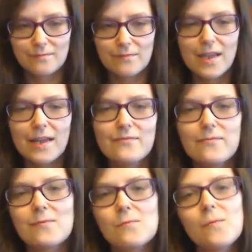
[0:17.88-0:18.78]
I
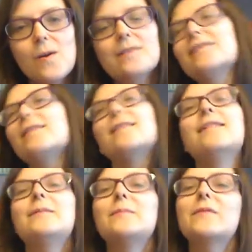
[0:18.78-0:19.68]
watched The
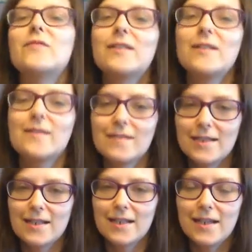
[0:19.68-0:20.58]
Name of the
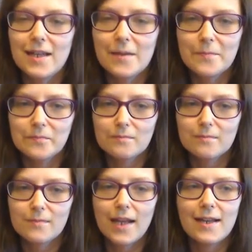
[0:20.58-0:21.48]
Doctor
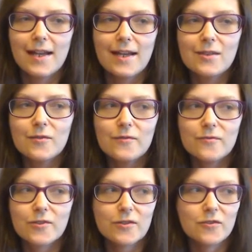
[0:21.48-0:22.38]
and I loved
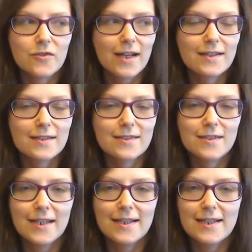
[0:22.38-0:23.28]
Strax,
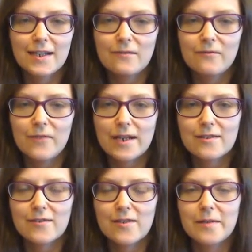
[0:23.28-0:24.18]
Jenny and Bastion.